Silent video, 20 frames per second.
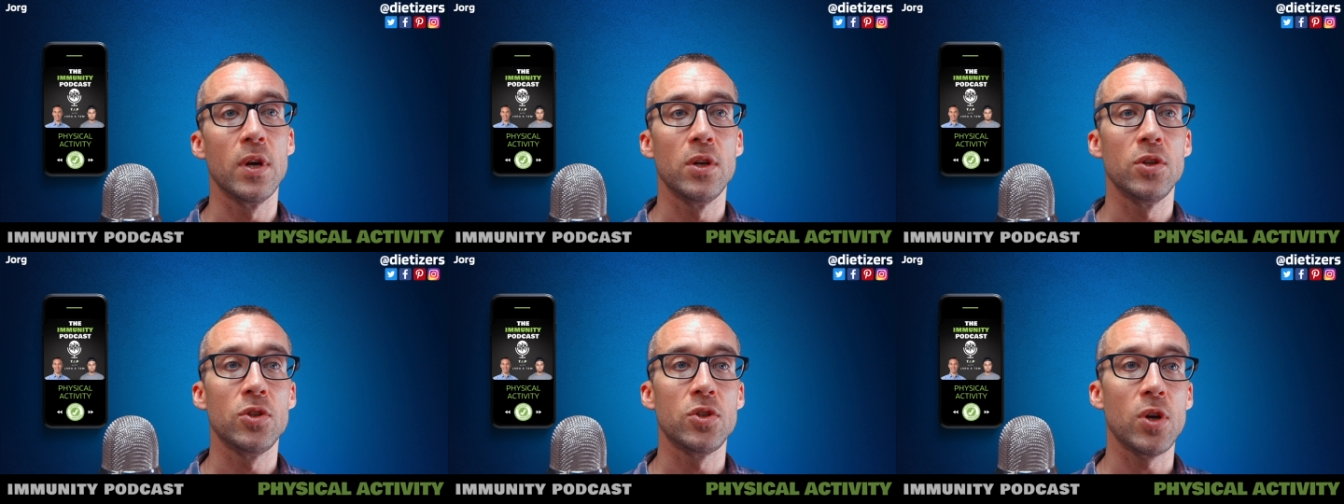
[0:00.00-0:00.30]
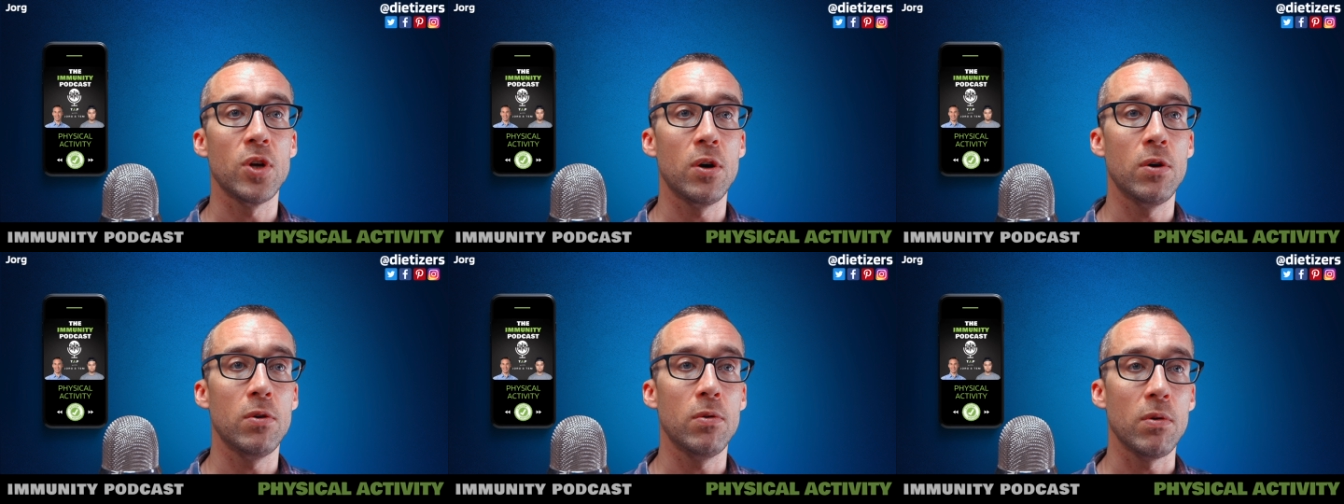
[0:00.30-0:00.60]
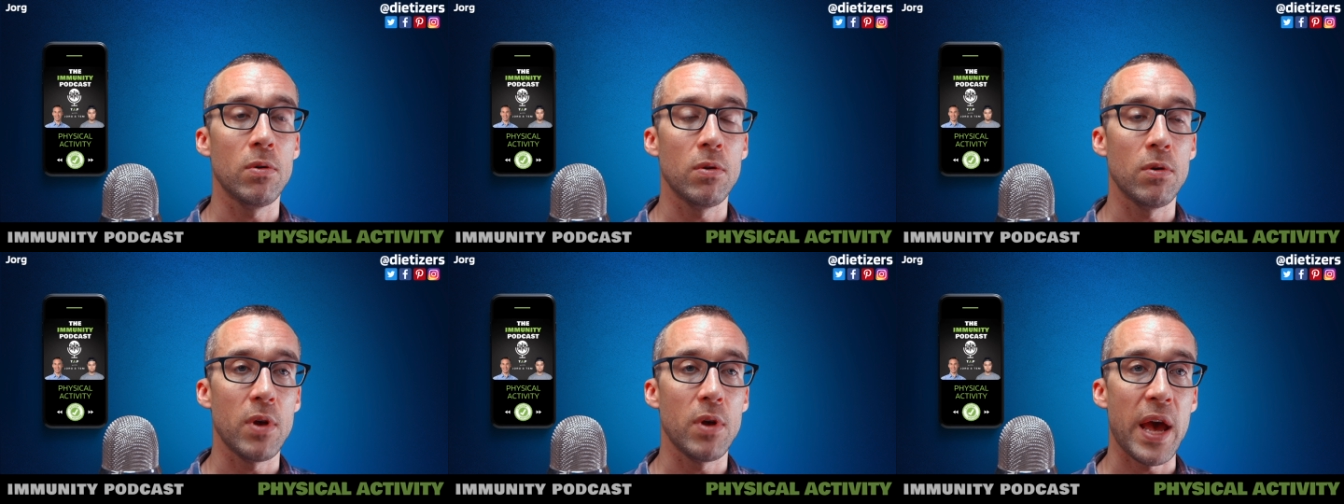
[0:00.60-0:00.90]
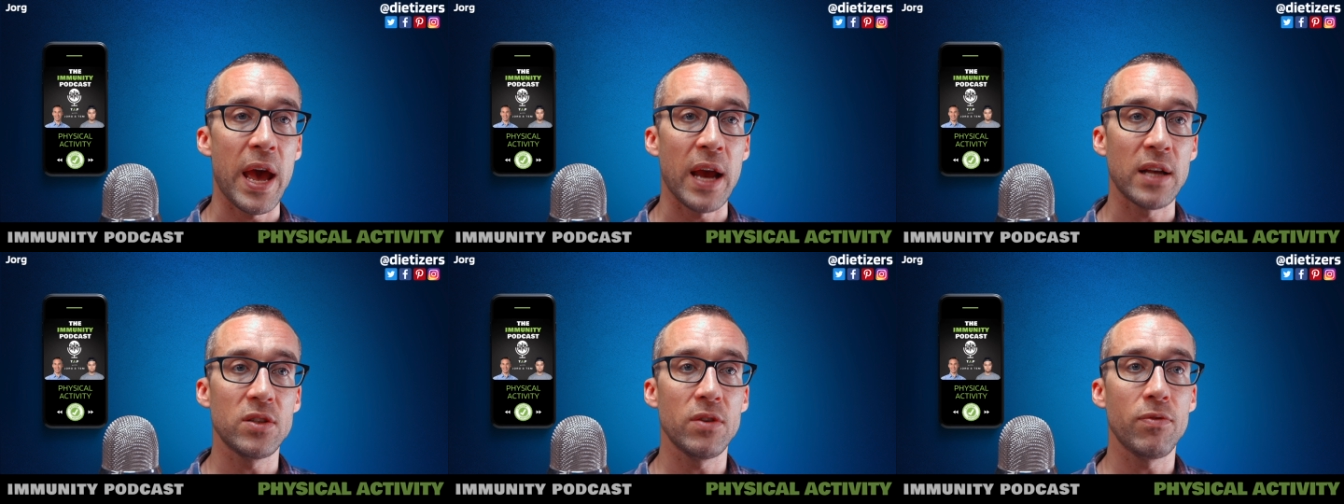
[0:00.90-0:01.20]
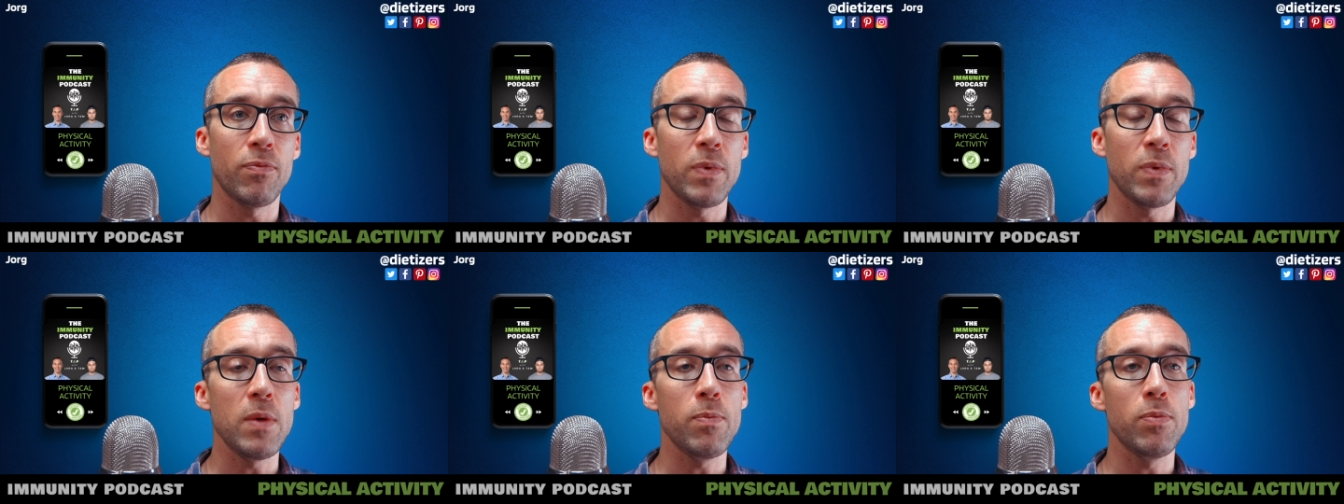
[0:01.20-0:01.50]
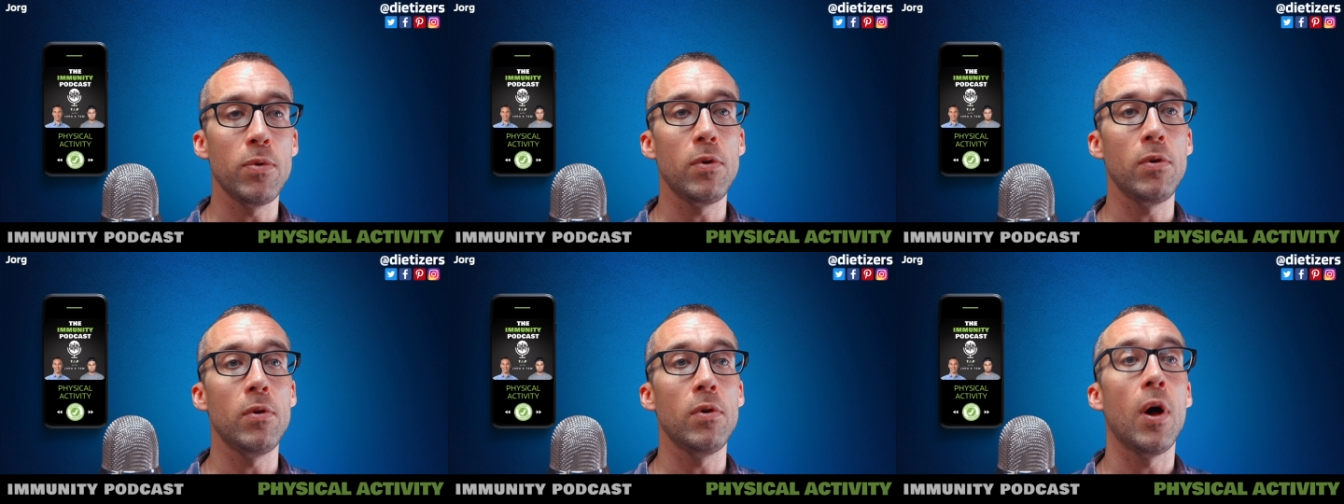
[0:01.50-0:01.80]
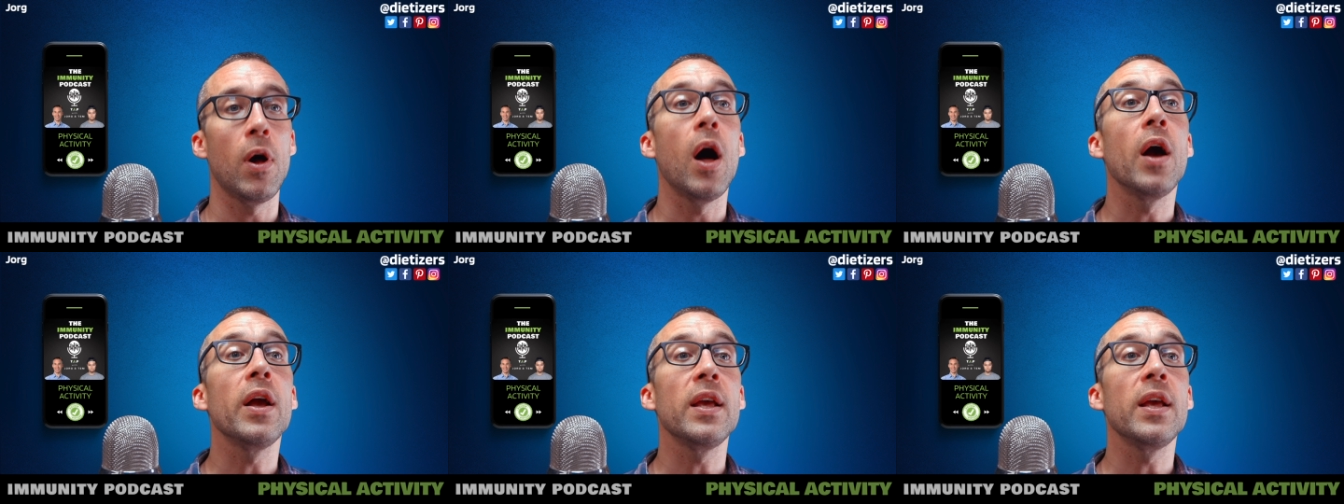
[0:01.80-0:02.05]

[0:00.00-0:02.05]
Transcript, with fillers: So active people